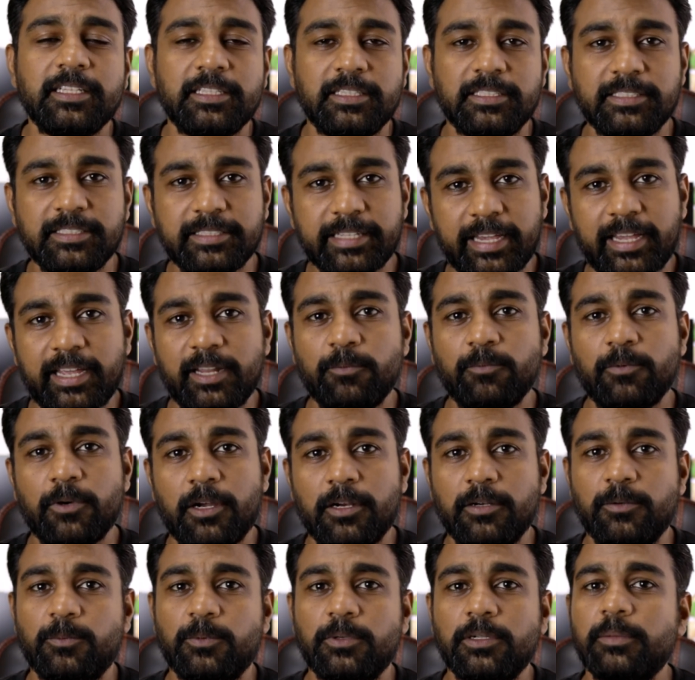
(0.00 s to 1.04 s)
The second
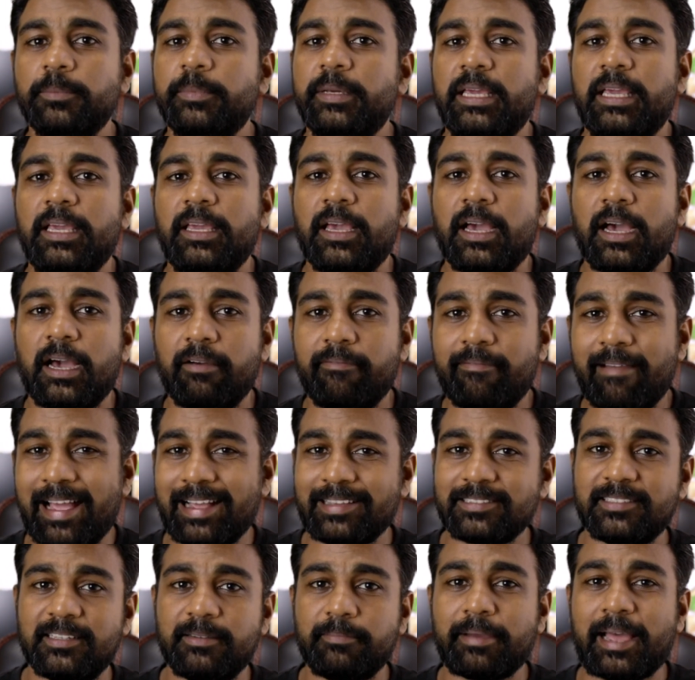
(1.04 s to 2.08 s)
one will be
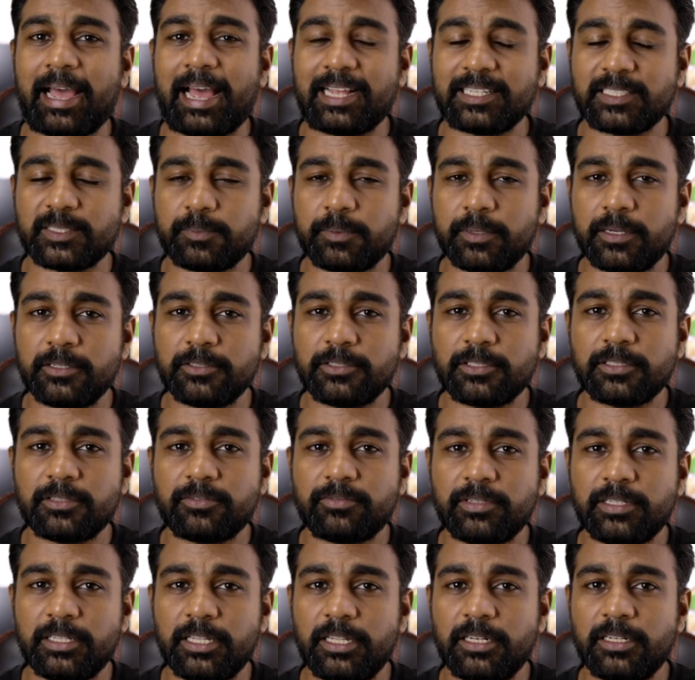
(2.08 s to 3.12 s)
vaccine passport
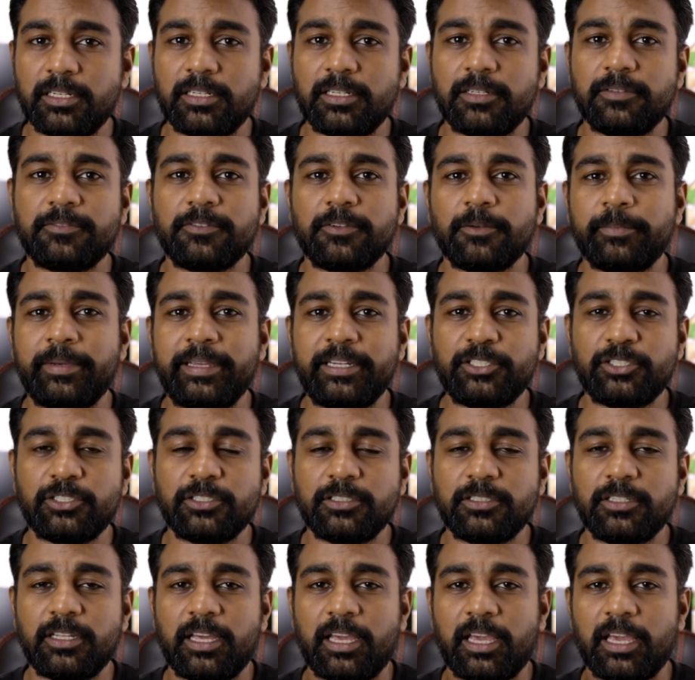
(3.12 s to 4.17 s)
related
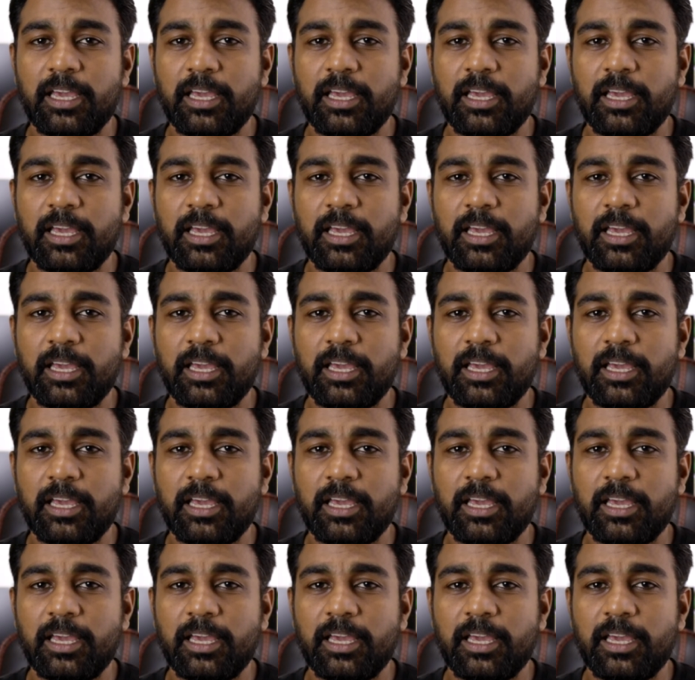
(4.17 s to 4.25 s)
information,